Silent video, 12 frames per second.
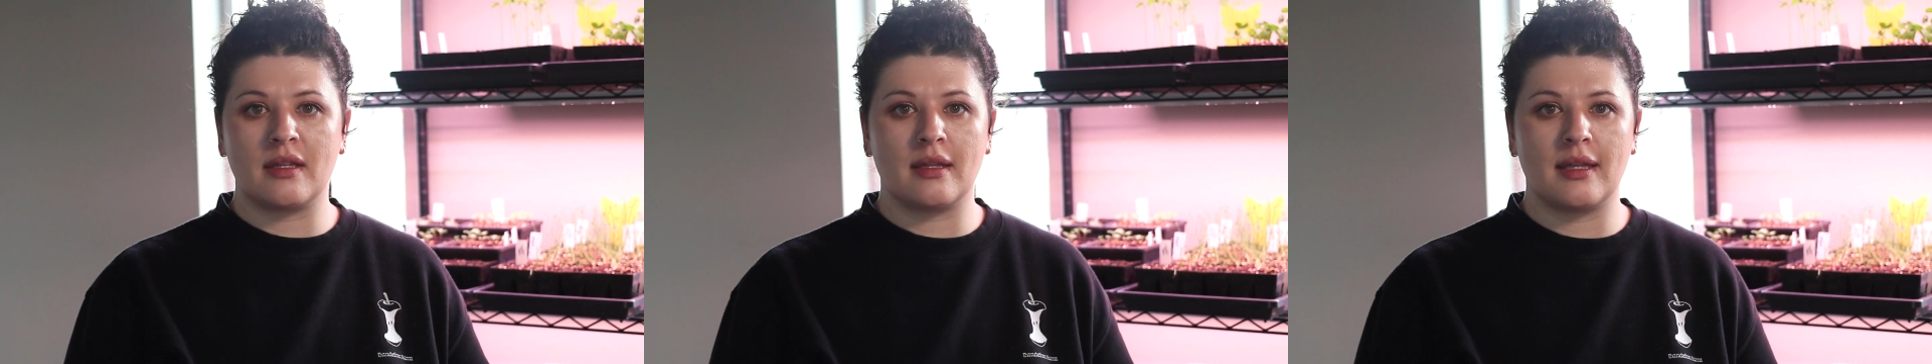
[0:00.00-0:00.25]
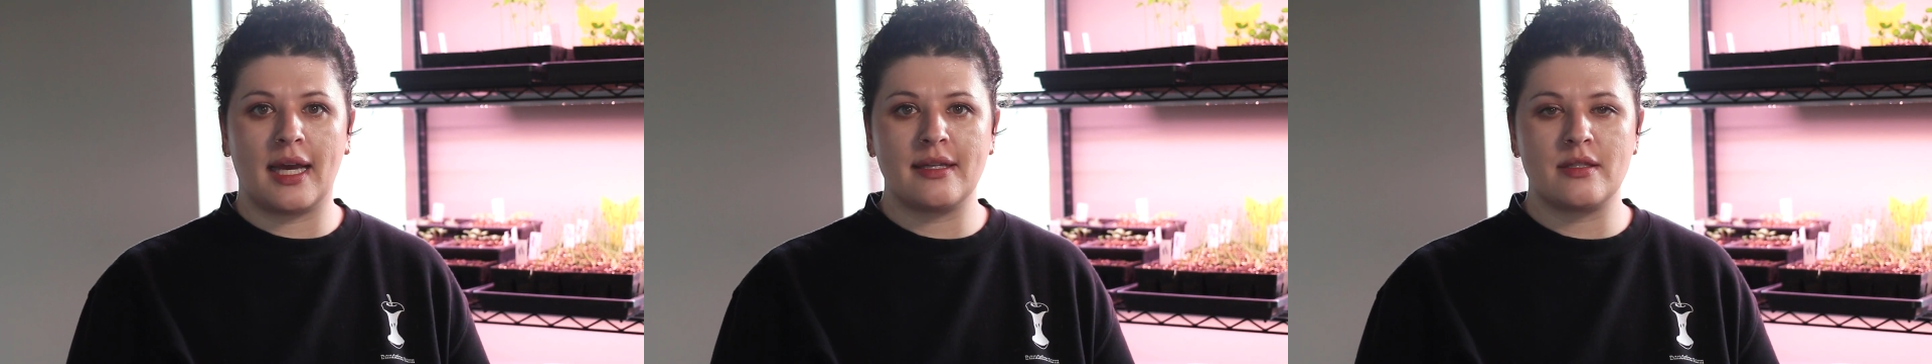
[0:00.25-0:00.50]
the
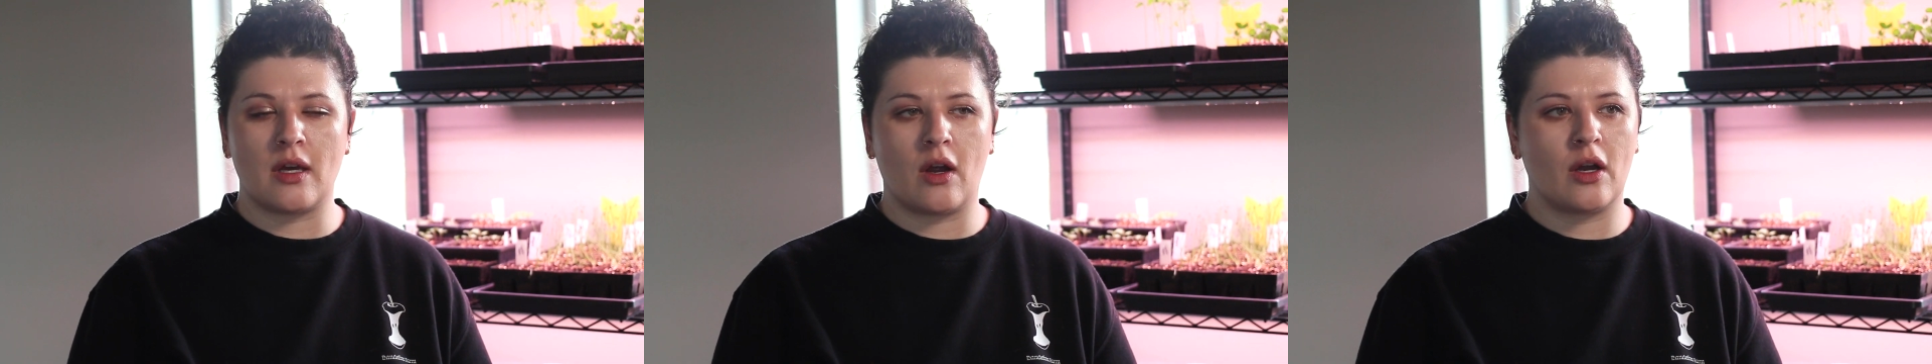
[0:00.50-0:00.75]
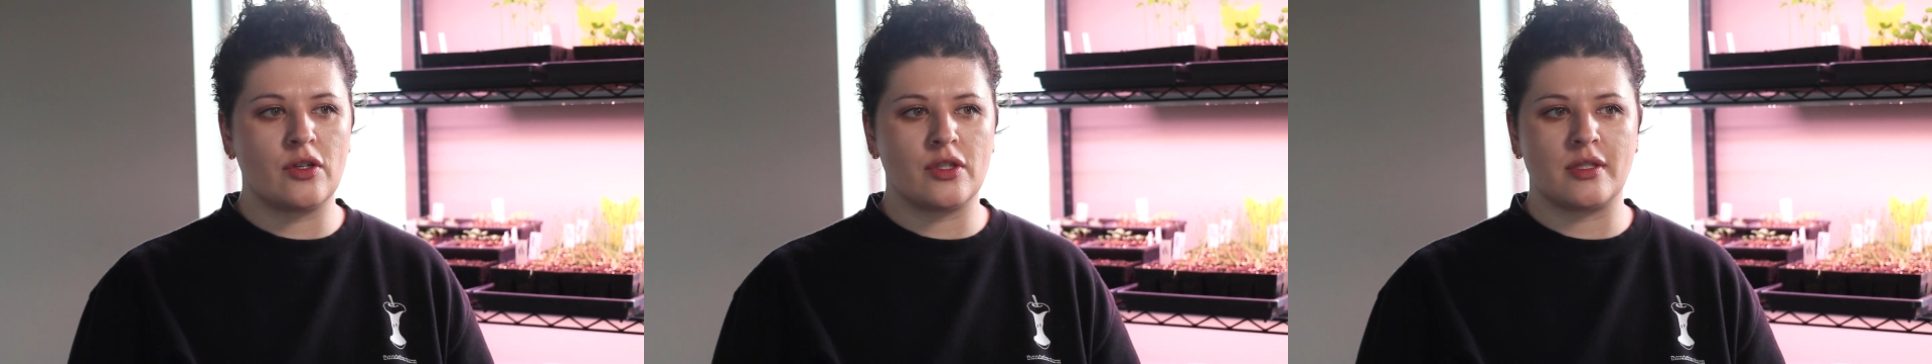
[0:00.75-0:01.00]
lights
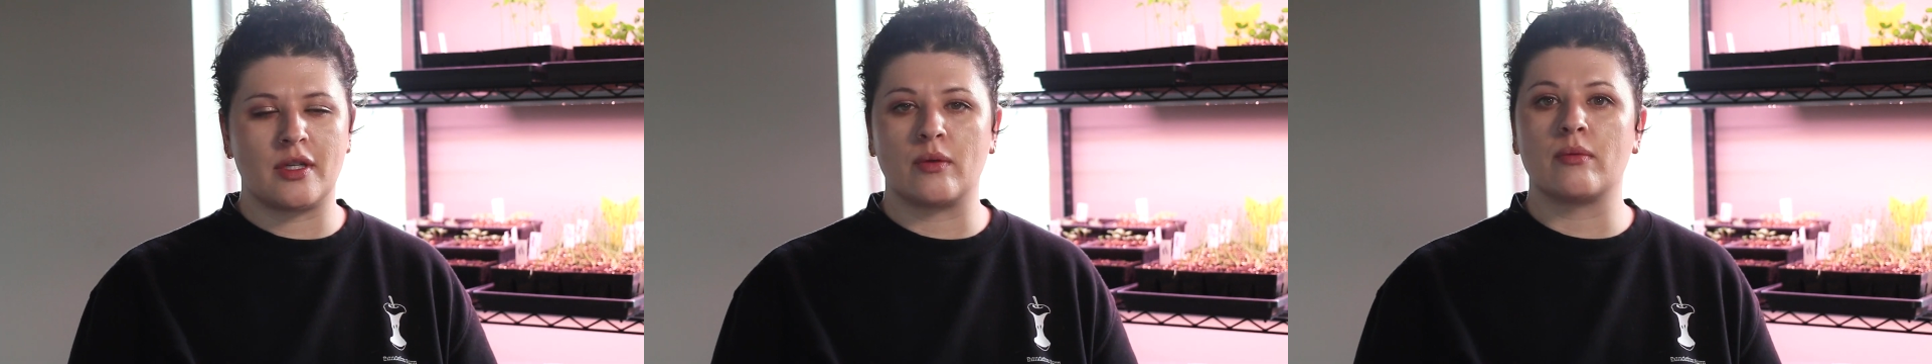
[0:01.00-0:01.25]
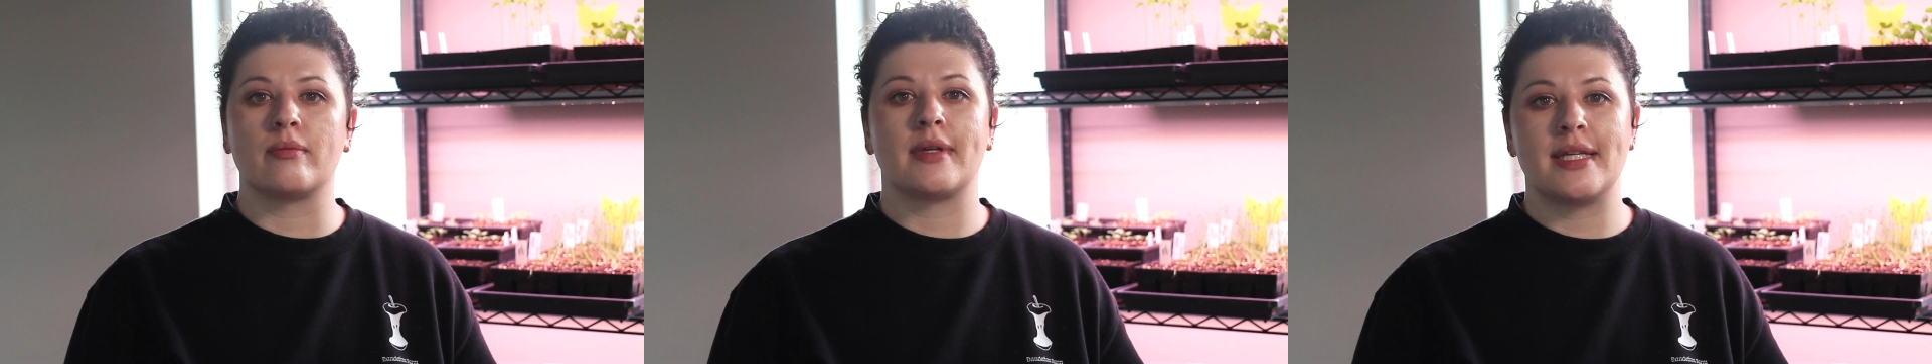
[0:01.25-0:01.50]
are just a
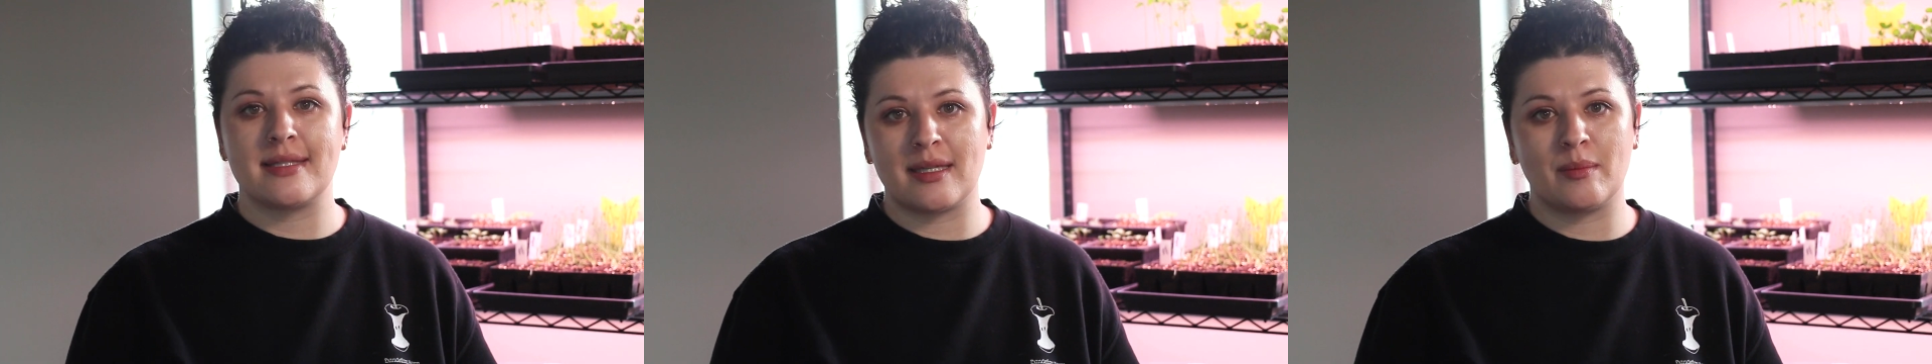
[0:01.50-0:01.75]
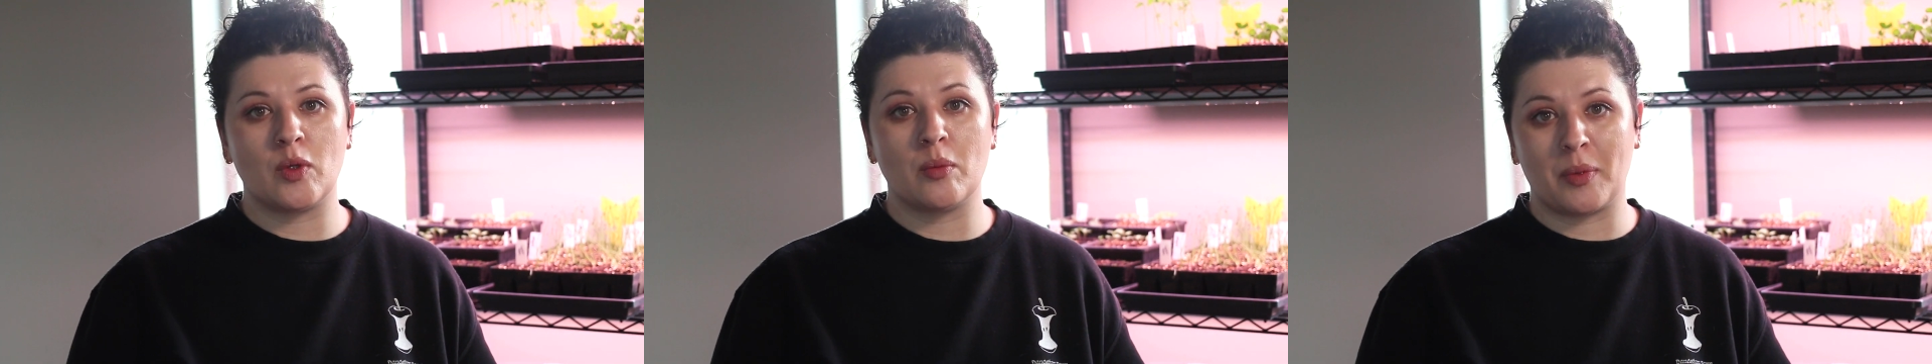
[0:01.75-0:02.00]
reasonable